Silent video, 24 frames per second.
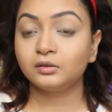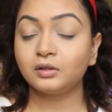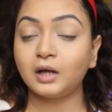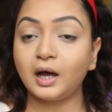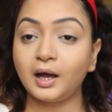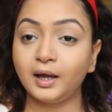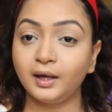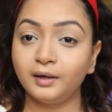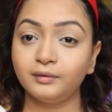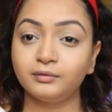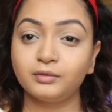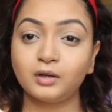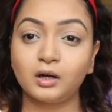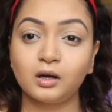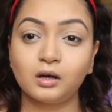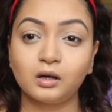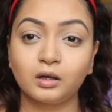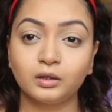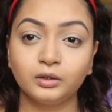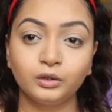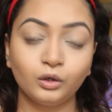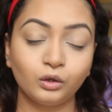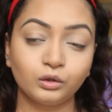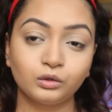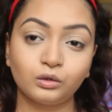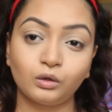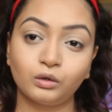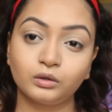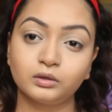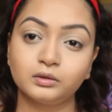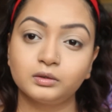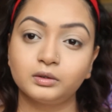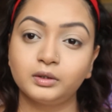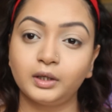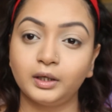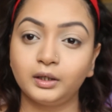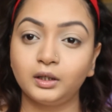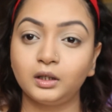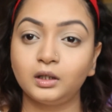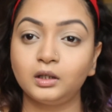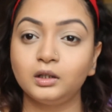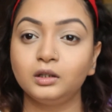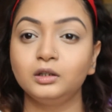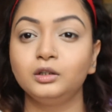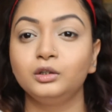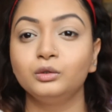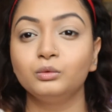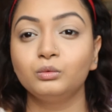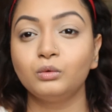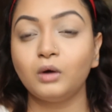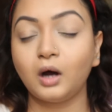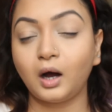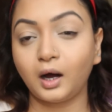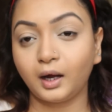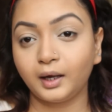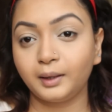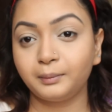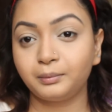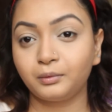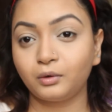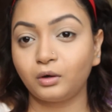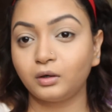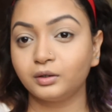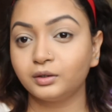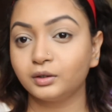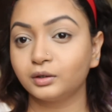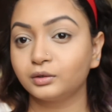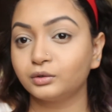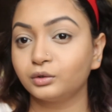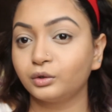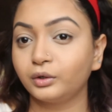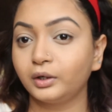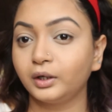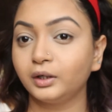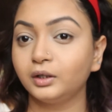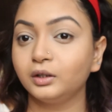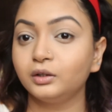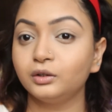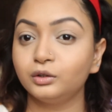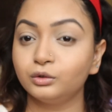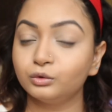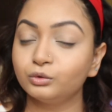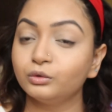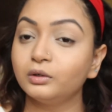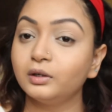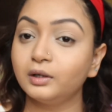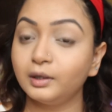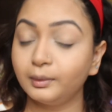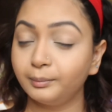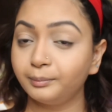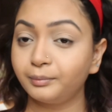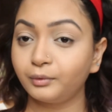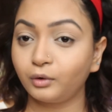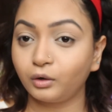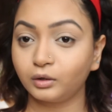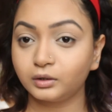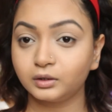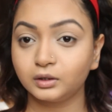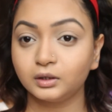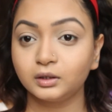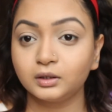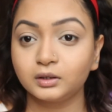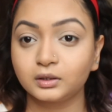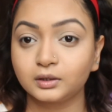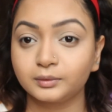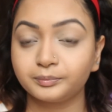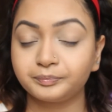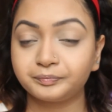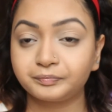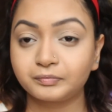I have not ordered any new eye product or any new lip product,